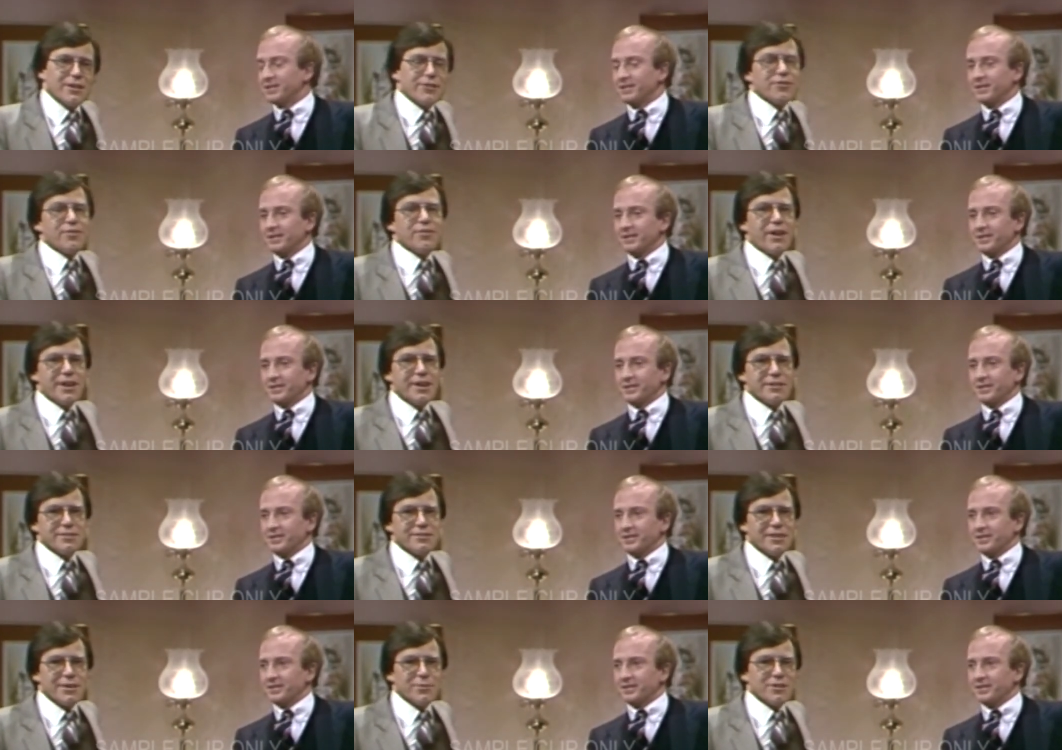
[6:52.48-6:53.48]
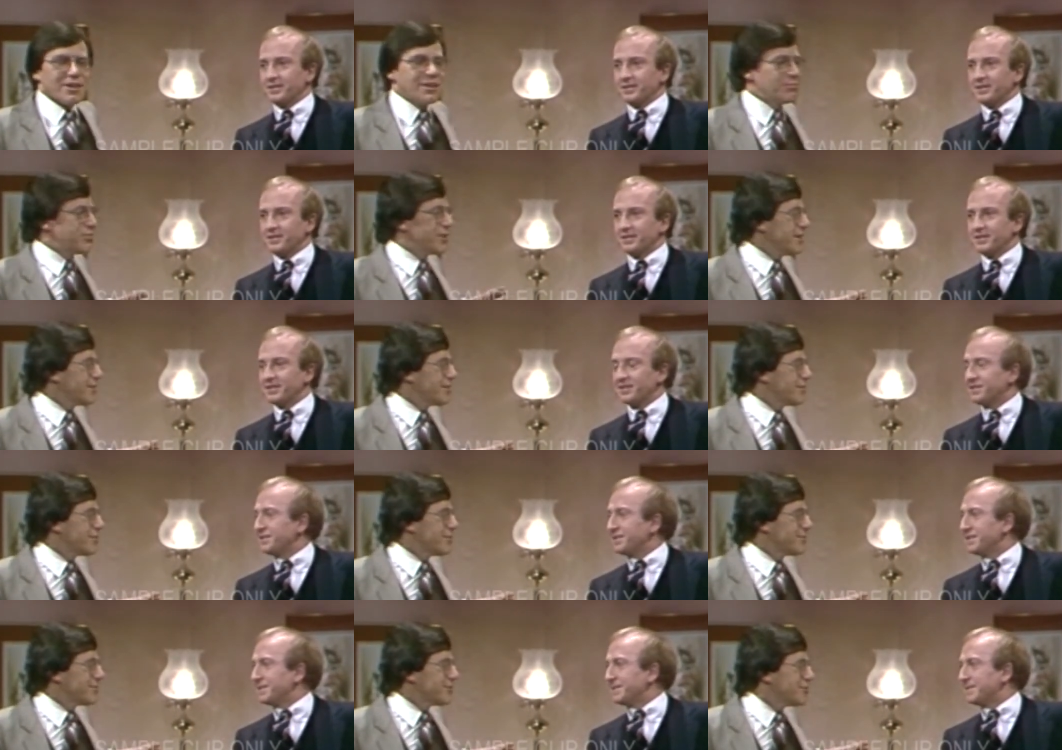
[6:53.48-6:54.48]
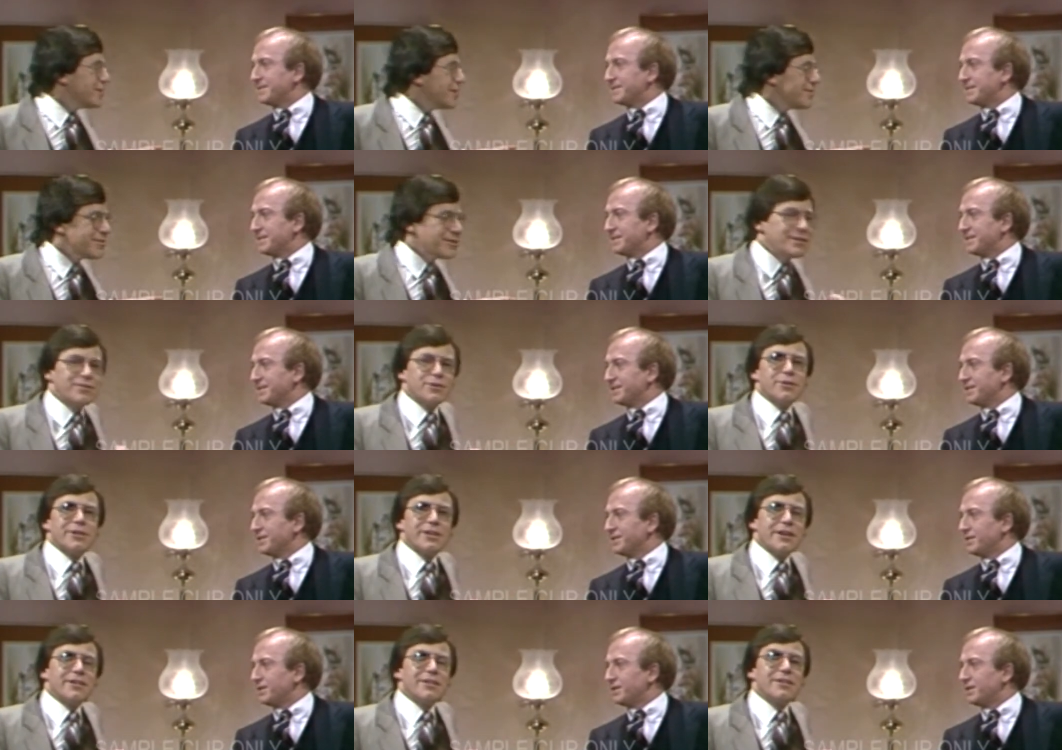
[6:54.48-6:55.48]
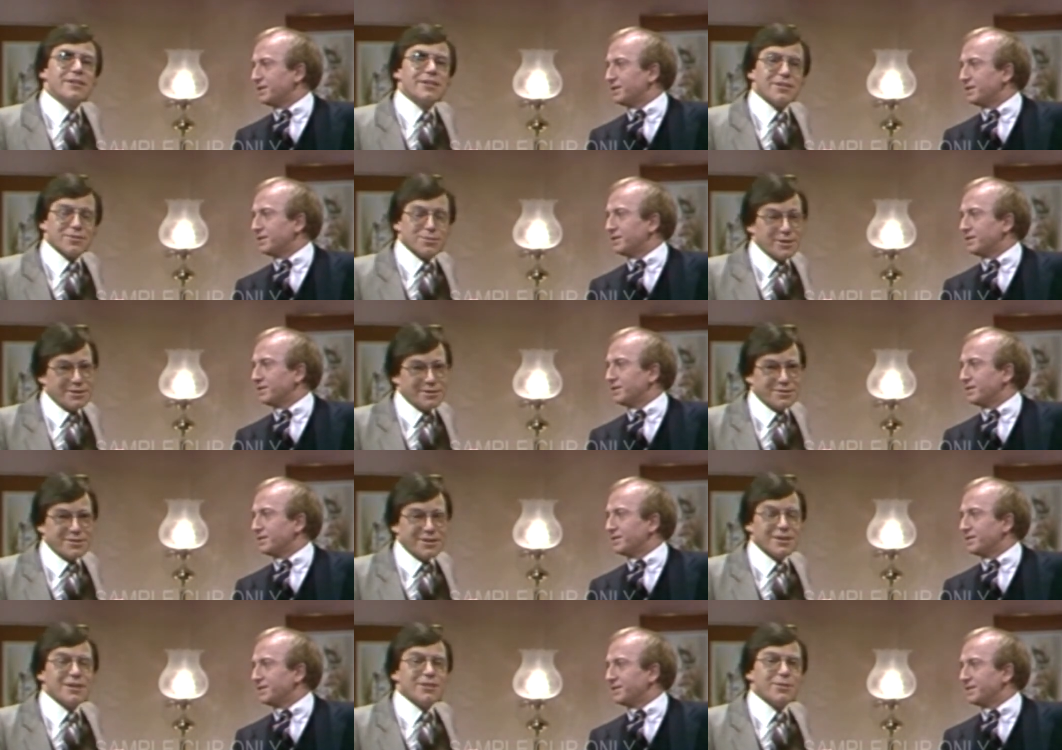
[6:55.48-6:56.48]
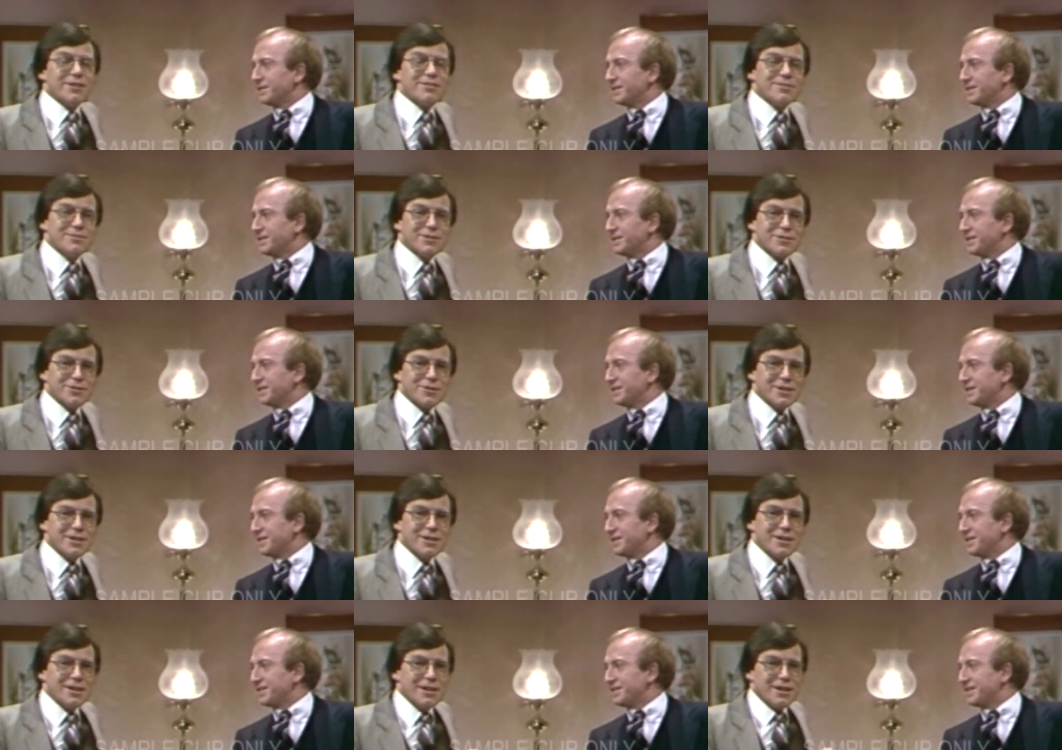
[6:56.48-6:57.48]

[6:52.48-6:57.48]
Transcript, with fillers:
Speaker 1: lots of fine entertainment, and plenty from the GMV viewing area as well as uh, Western Victoria.